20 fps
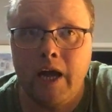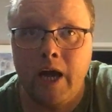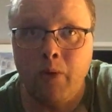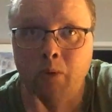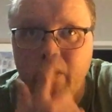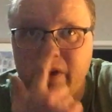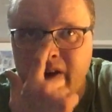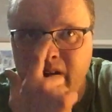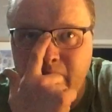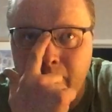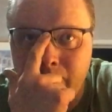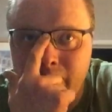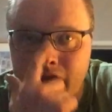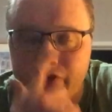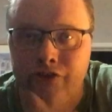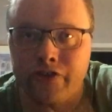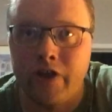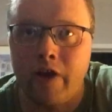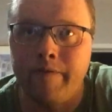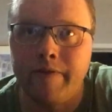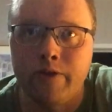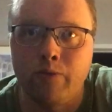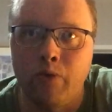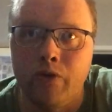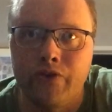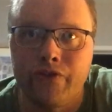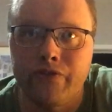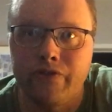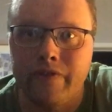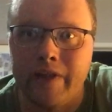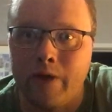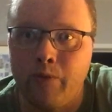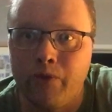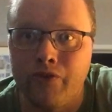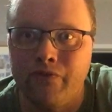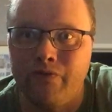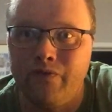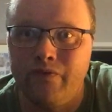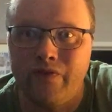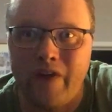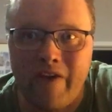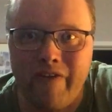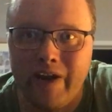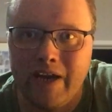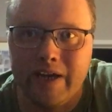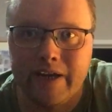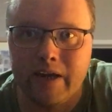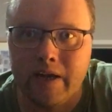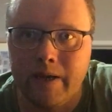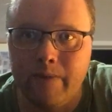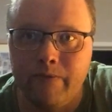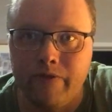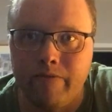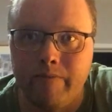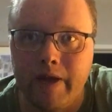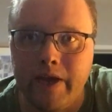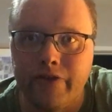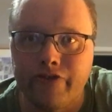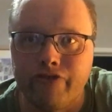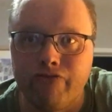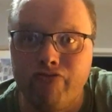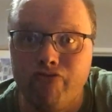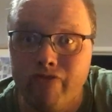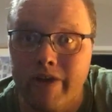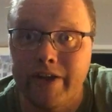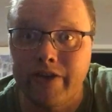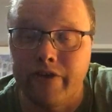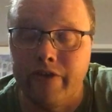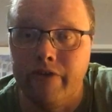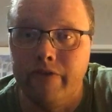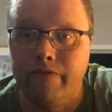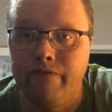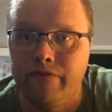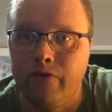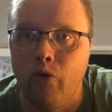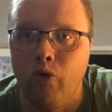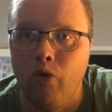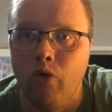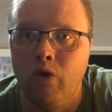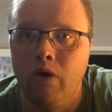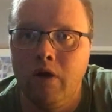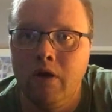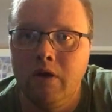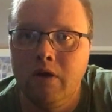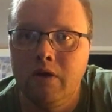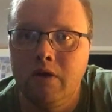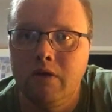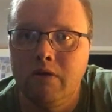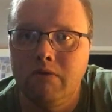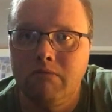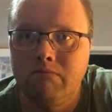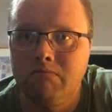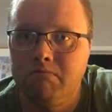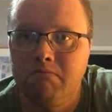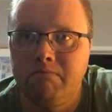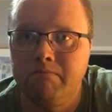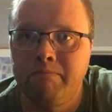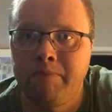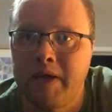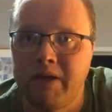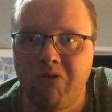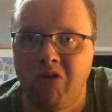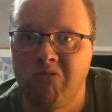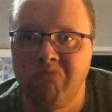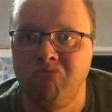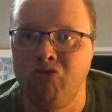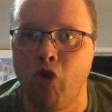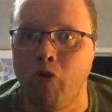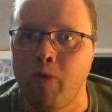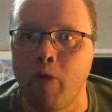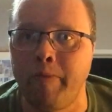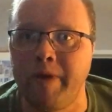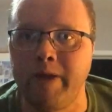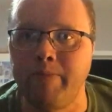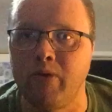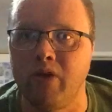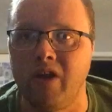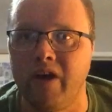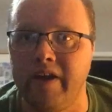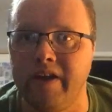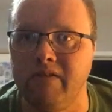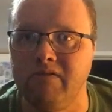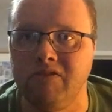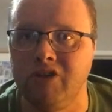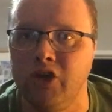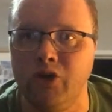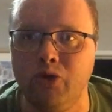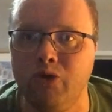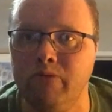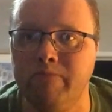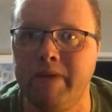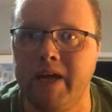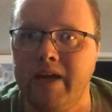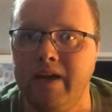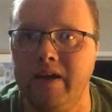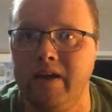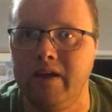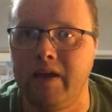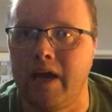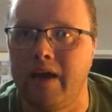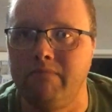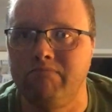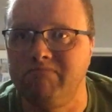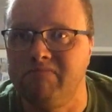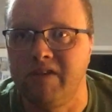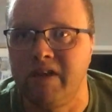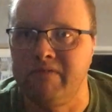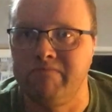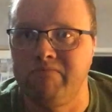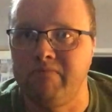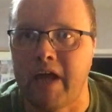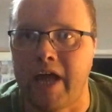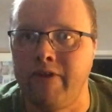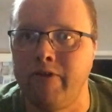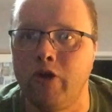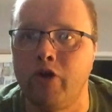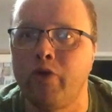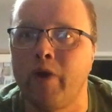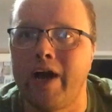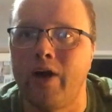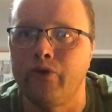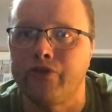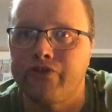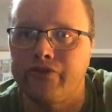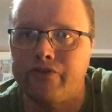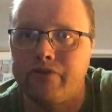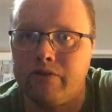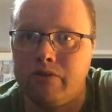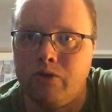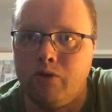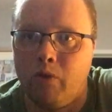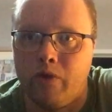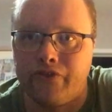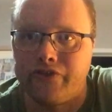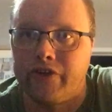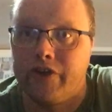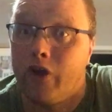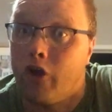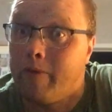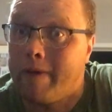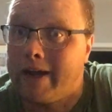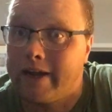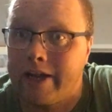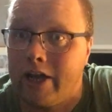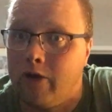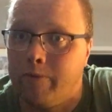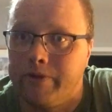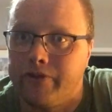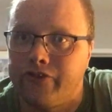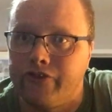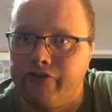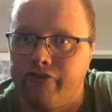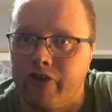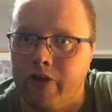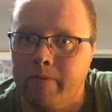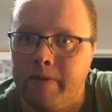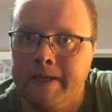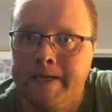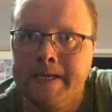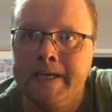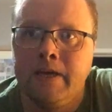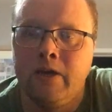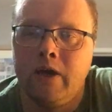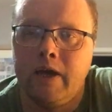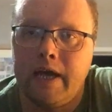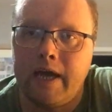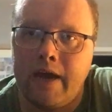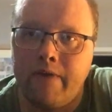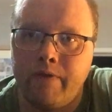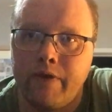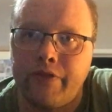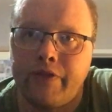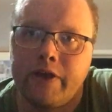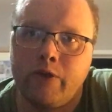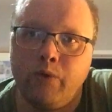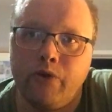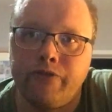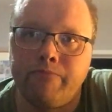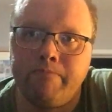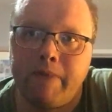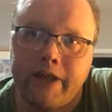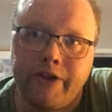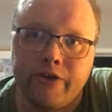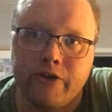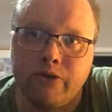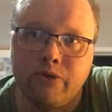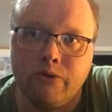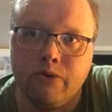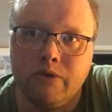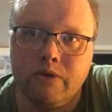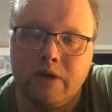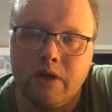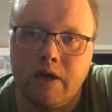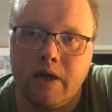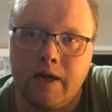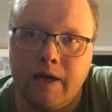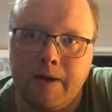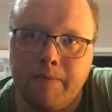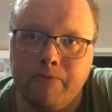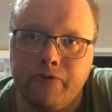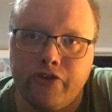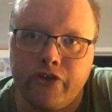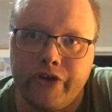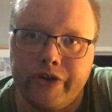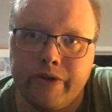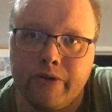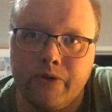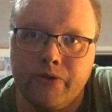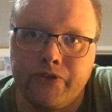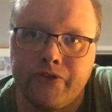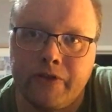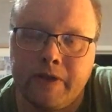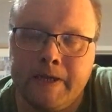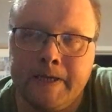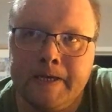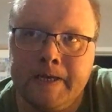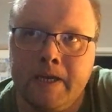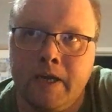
And what I discovered was there was very little information written for normal people like you, me, and anyone else who wants to know about Kallmann syndrome. Everything was medical journals,